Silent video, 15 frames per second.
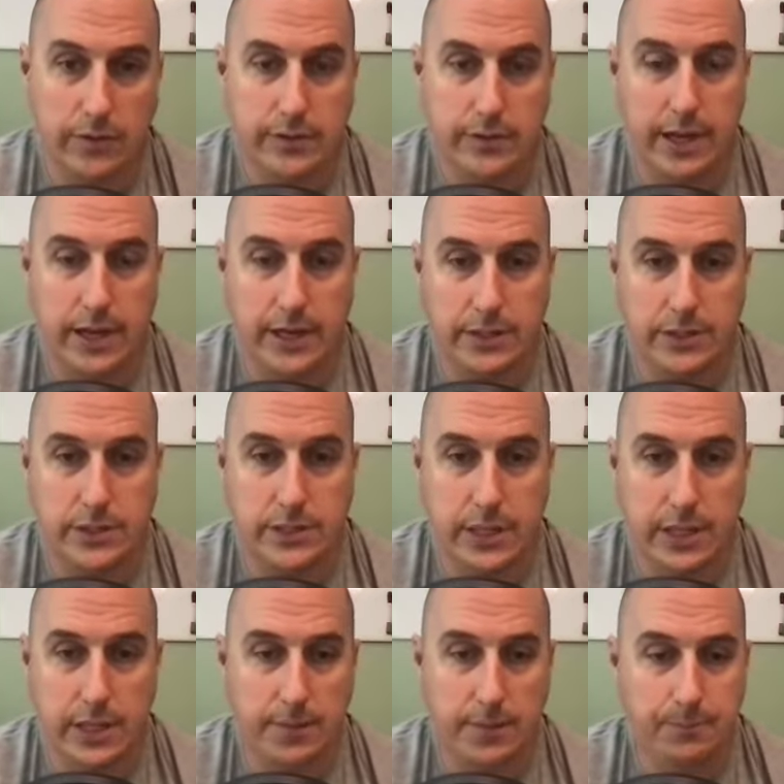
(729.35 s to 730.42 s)

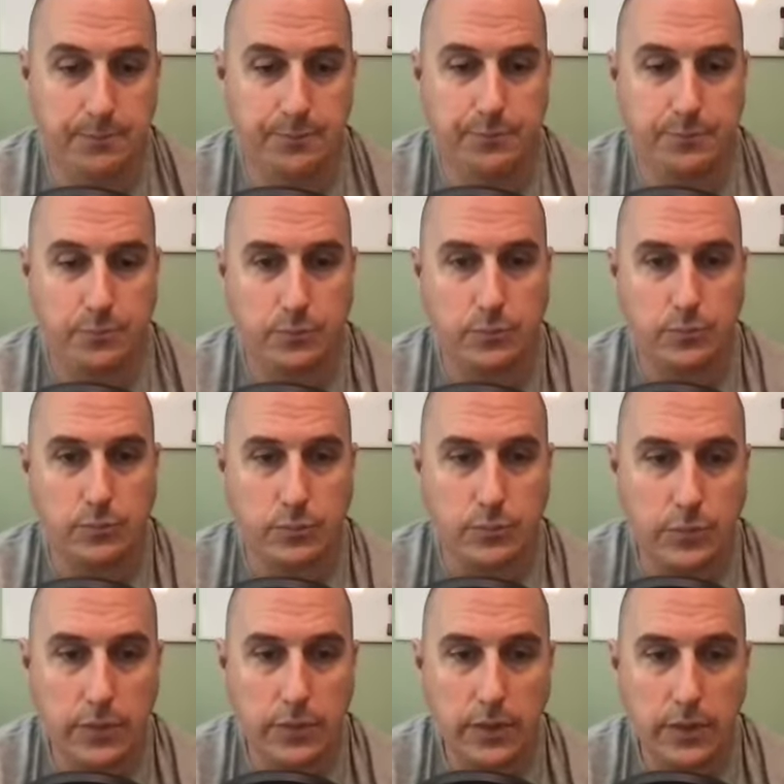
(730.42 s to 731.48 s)
THC,
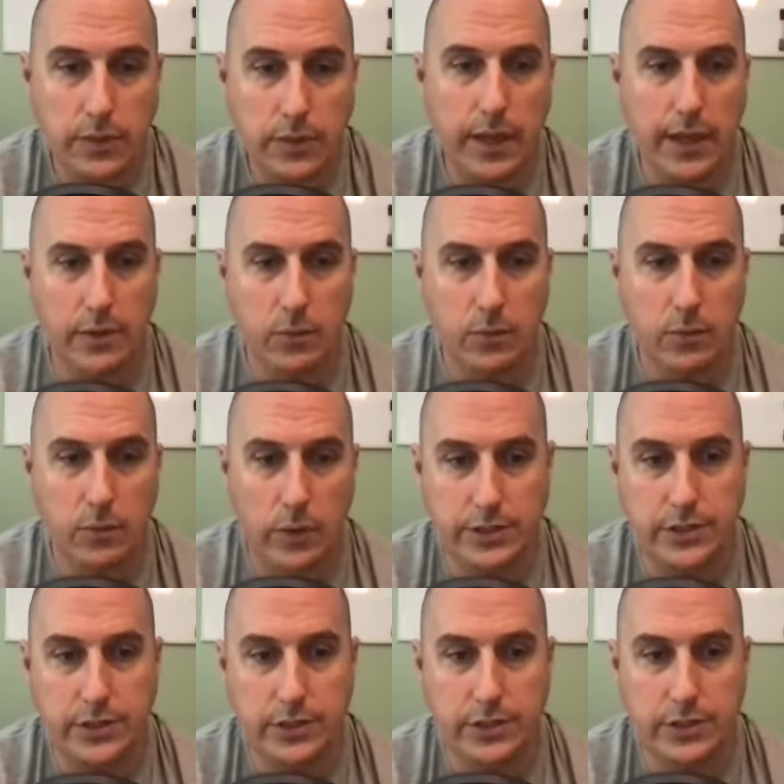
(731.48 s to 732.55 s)
in
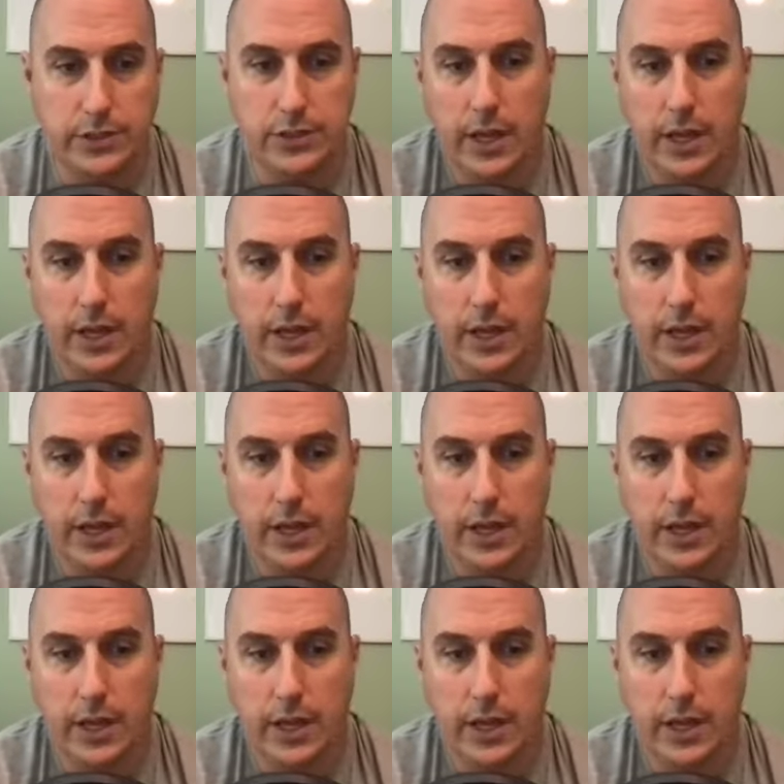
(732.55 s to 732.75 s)
which